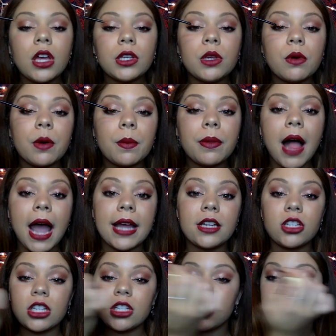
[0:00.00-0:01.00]
You apply
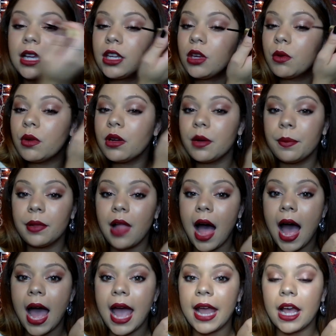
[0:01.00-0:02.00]
it just like you would
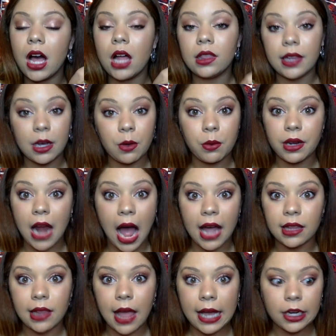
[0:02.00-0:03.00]
apply a liquid
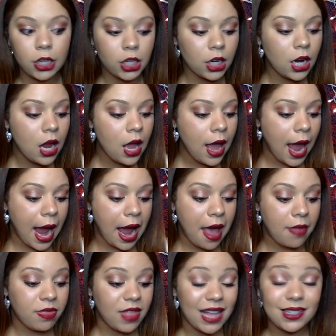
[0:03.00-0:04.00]
eyeliner,
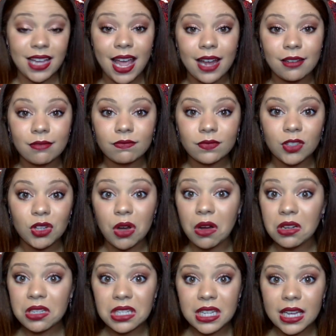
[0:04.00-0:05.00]
and that's it. You
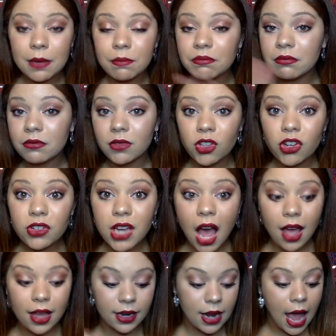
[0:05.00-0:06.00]
go to sleep, you're
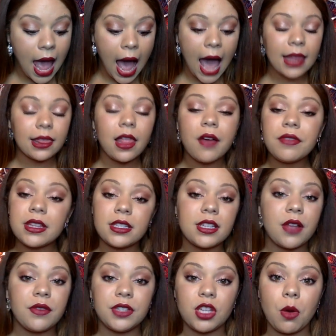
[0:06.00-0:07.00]
done. I love this
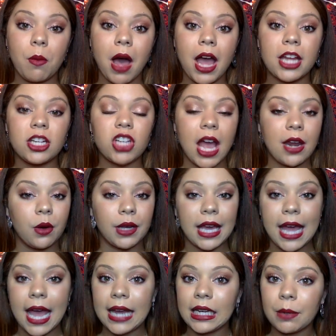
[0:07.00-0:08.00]
stuff so much. I don't
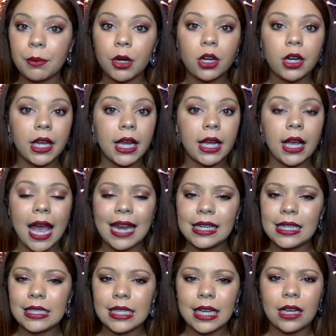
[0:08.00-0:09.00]
get any burning,
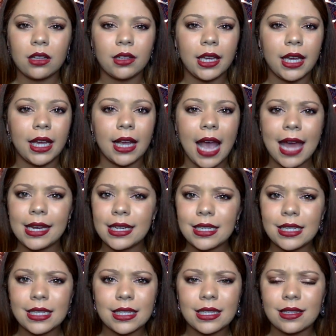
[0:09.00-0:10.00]
any tingling, any
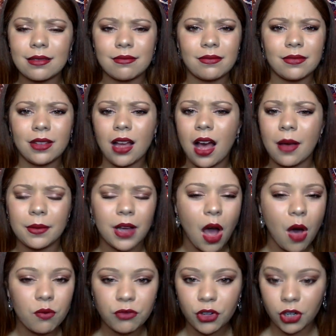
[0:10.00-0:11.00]

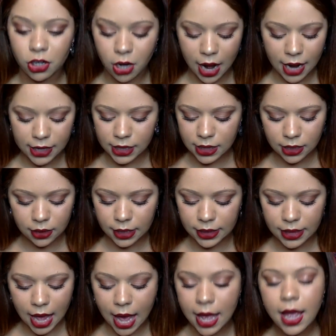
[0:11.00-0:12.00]
discomfort or anything
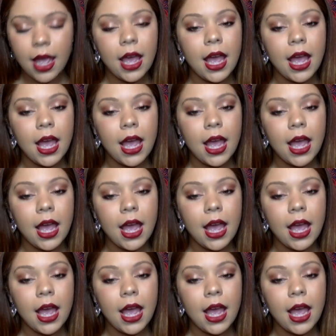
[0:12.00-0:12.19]
like that.